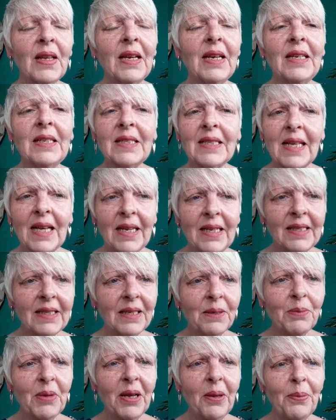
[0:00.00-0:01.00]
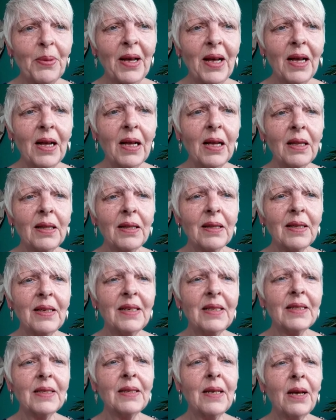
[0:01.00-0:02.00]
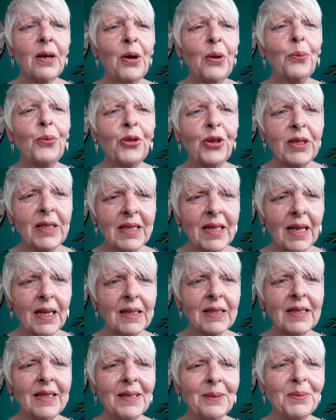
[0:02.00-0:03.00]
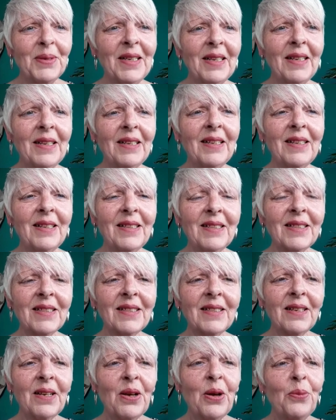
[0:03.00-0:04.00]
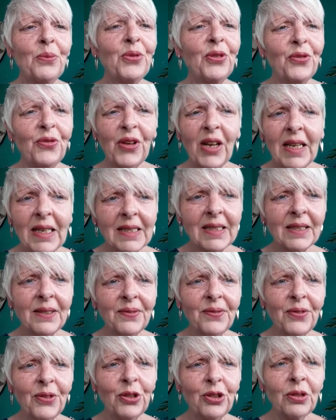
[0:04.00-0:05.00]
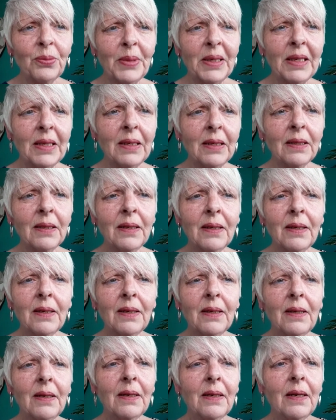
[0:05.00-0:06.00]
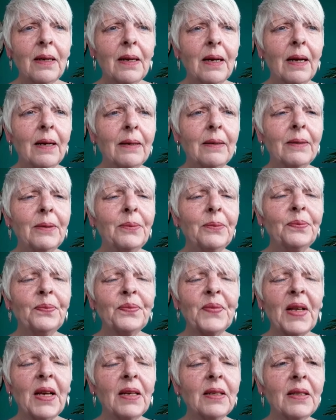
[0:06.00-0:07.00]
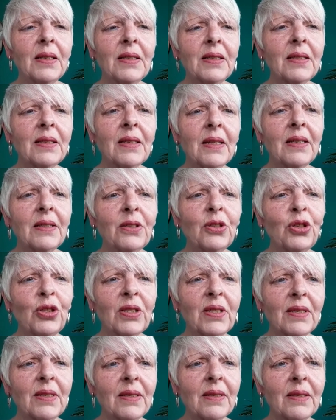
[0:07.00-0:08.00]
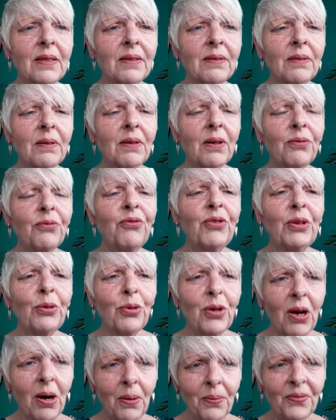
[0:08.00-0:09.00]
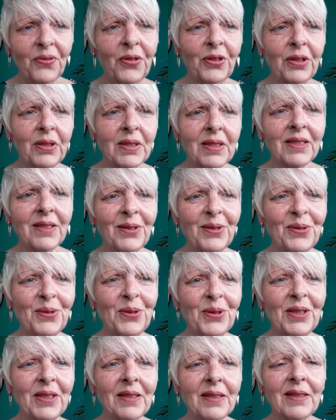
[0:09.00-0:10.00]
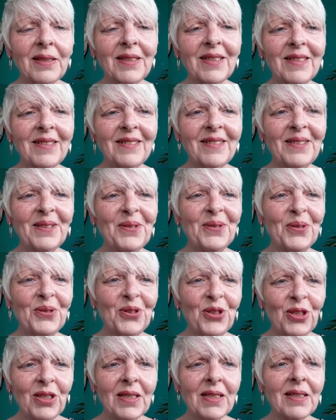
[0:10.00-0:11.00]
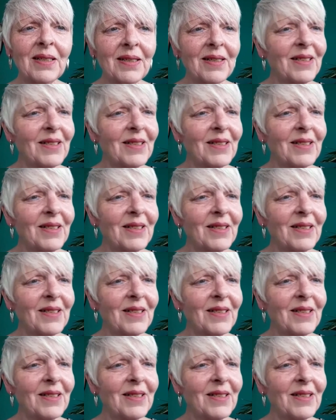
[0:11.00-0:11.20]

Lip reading: He's guiding my path. He's protecting me. He's providing for me. And it's just a real comfort to know that, you know, Jesus